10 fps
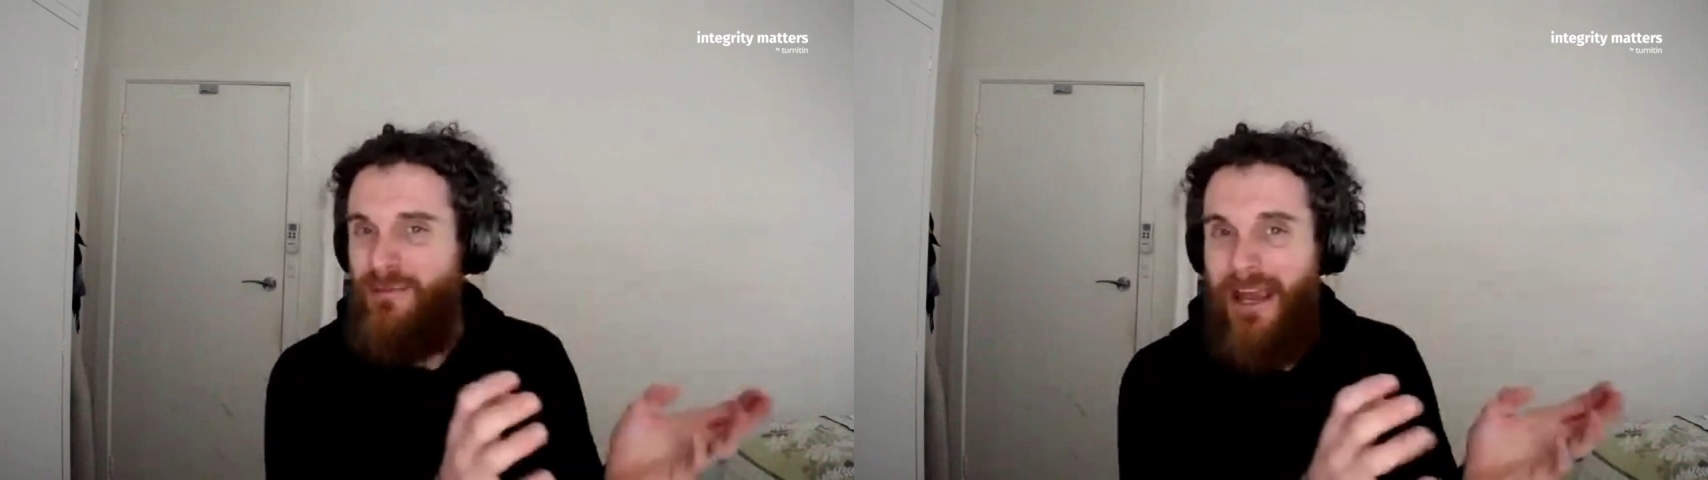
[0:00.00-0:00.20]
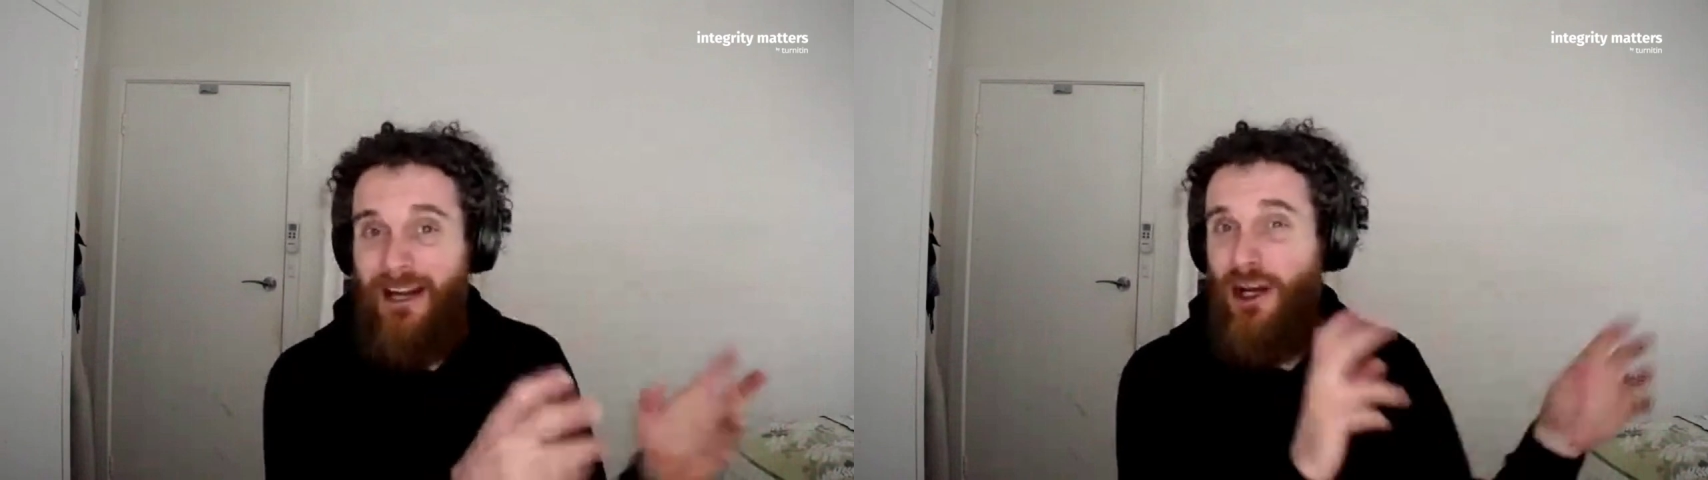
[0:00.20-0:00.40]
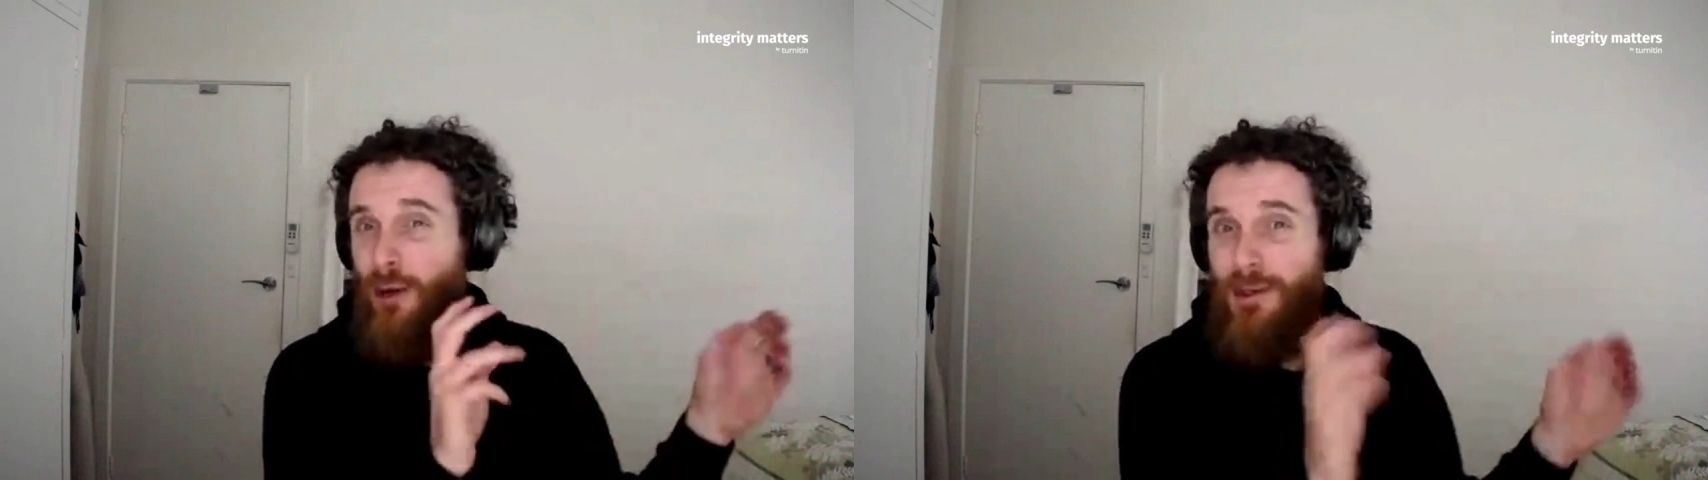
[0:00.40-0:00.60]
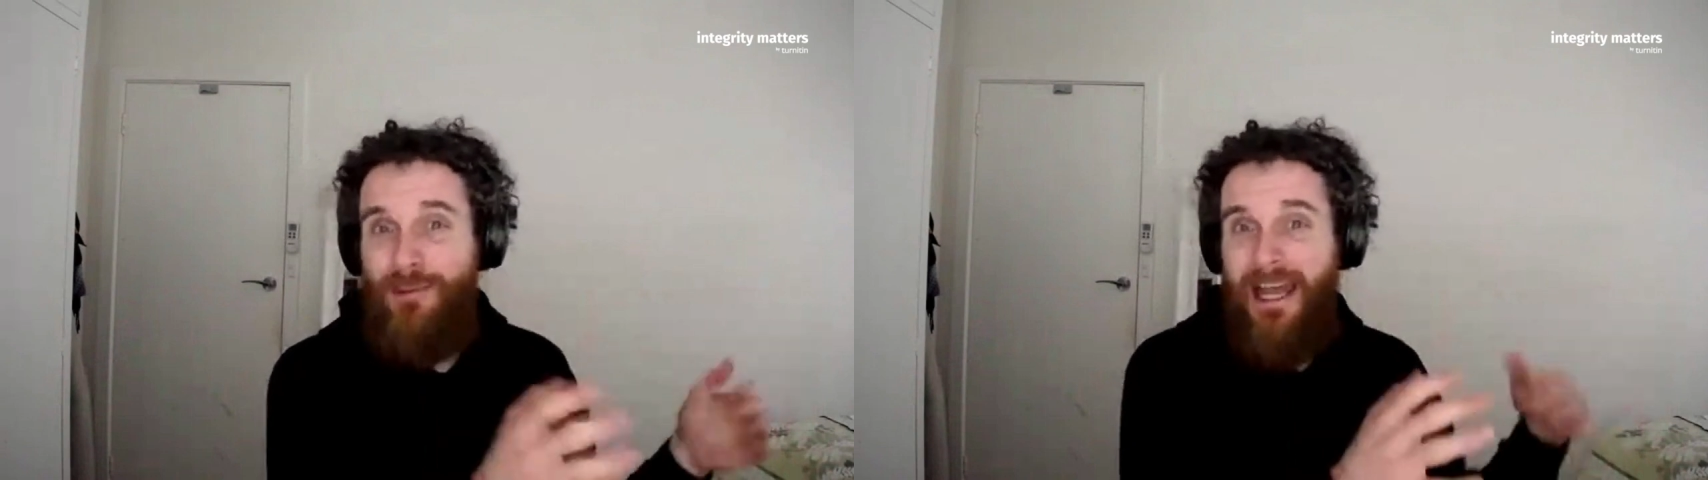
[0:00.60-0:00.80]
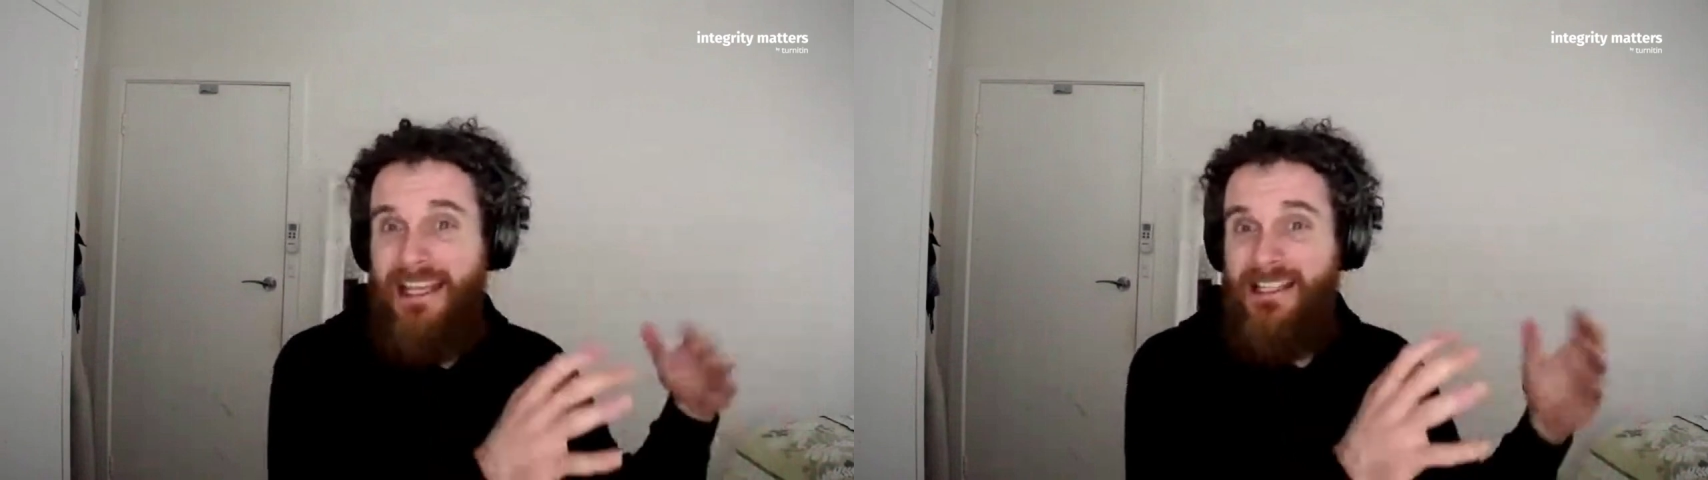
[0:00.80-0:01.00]
about
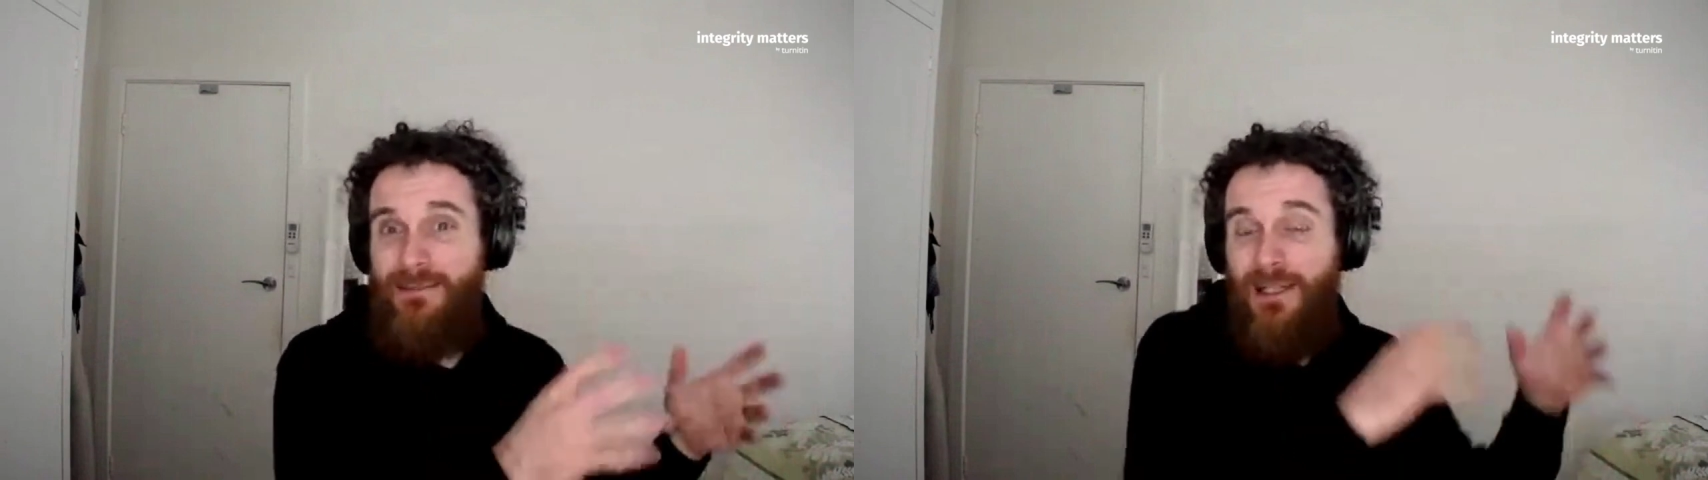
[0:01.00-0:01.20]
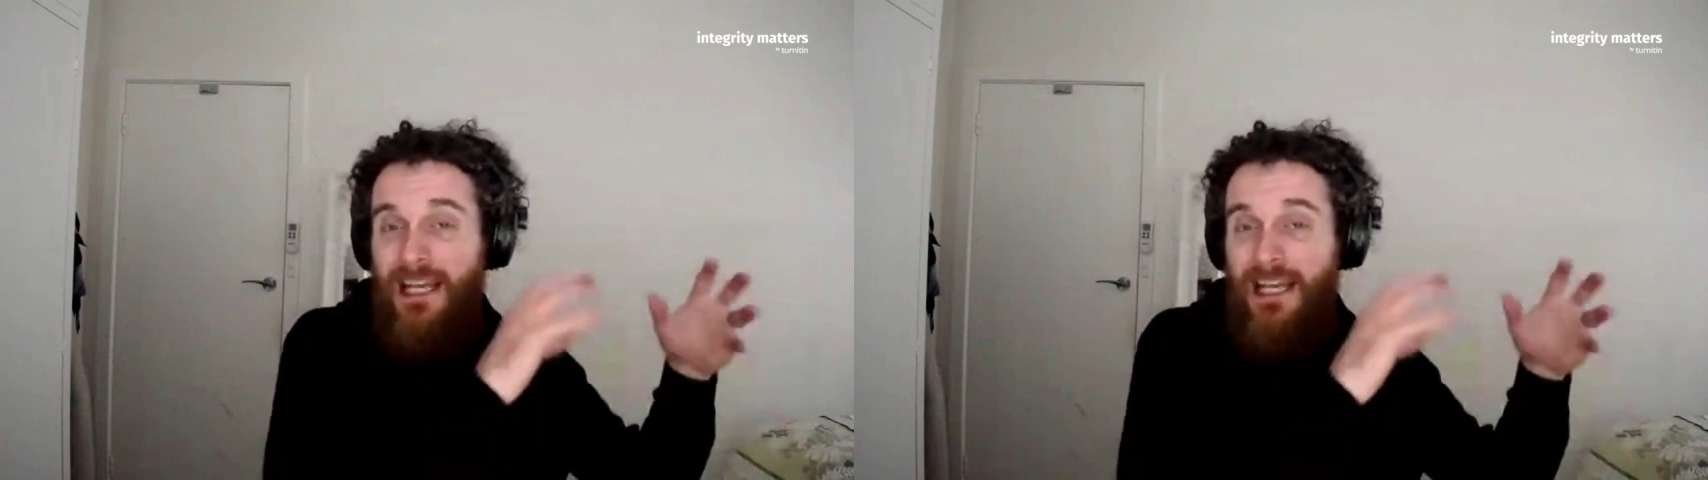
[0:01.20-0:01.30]
copy-paste